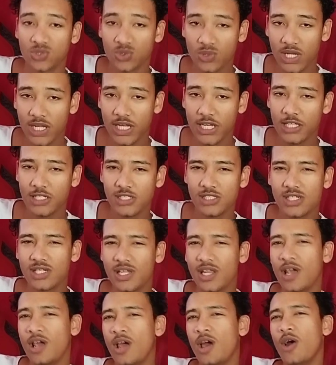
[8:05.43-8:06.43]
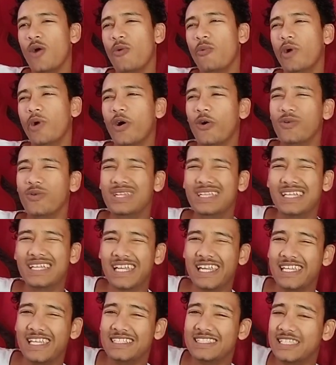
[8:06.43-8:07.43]
to that engine, we're only
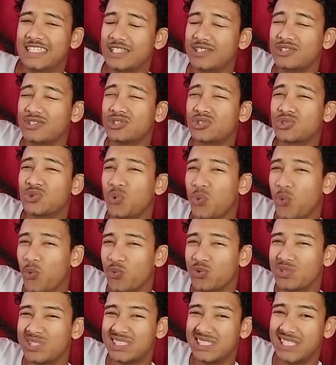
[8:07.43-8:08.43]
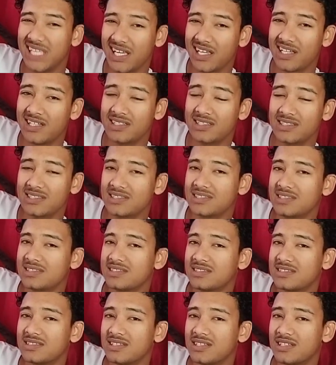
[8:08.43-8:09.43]
really seeing 2 seconds.
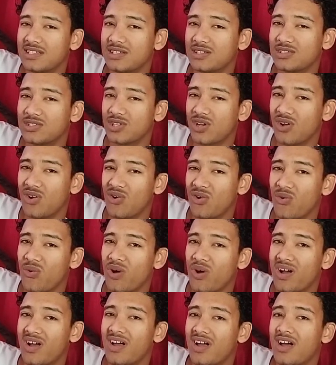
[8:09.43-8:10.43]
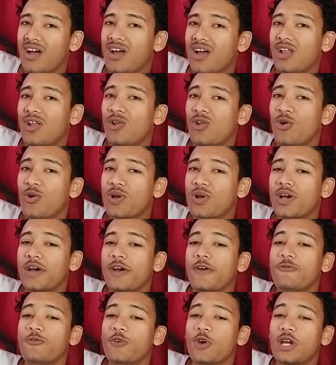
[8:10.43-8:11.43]
So look,
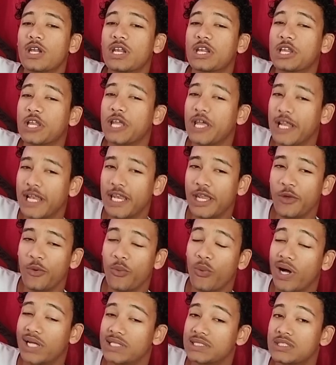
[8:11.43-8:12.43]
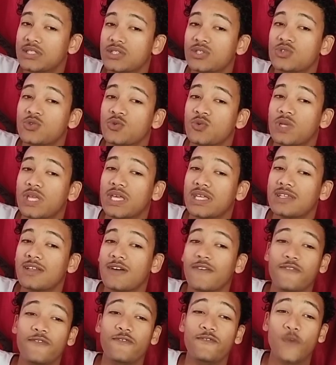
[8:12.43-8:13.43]
if you're really wanting to get
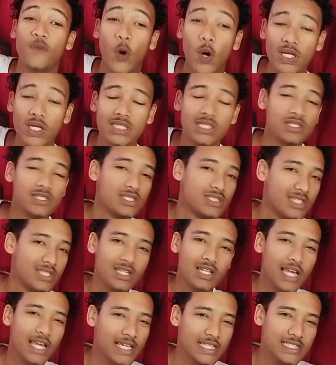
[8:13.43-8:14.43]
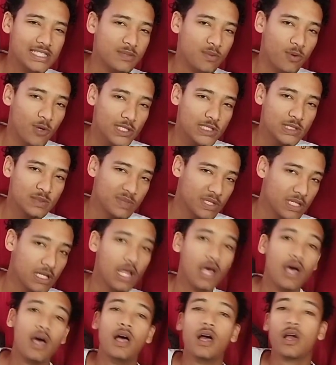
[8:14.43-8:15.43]
the fastest Sileighty possible,
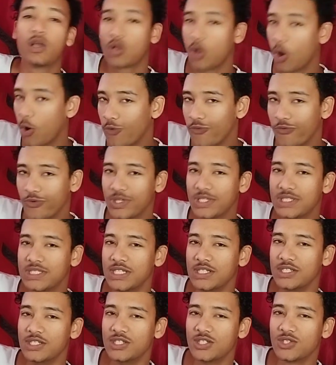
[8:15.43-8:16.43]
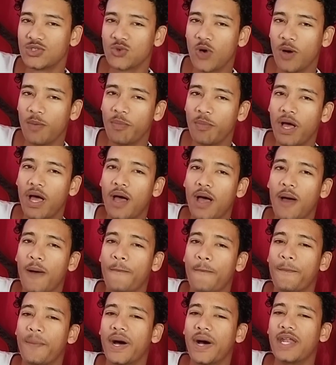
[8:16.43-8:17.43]
go for this engine swap.
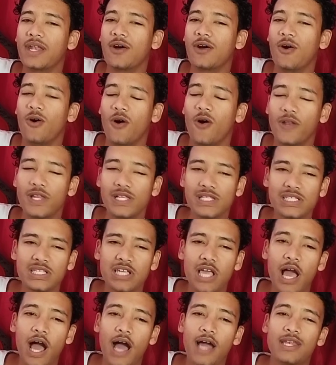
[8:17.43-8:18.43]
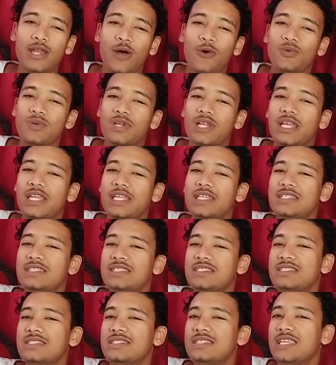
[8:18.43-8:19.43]
But honestly, I don't really
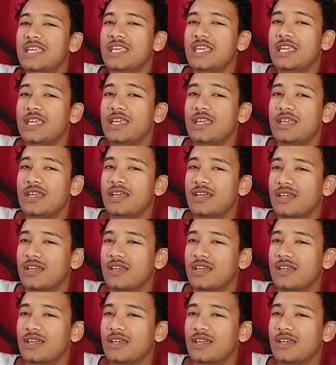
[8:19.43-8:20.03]
see,